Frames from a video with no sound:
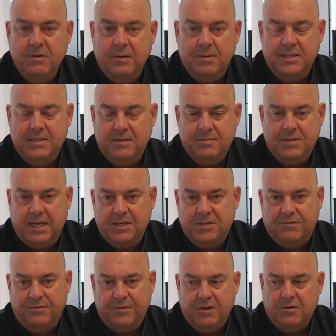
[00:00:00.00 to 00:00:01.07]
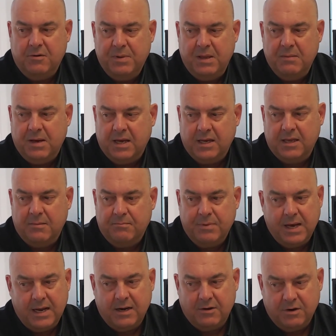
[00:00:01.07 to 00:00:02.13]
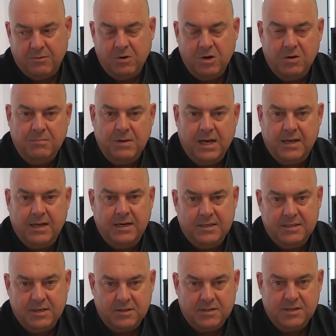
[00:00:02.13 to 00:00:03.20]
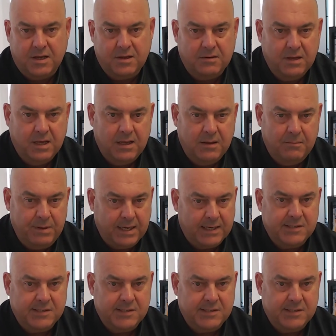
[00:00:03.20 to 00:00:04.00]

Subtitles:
I mean, it's substantial for the European market, but on a world market, it's not so big.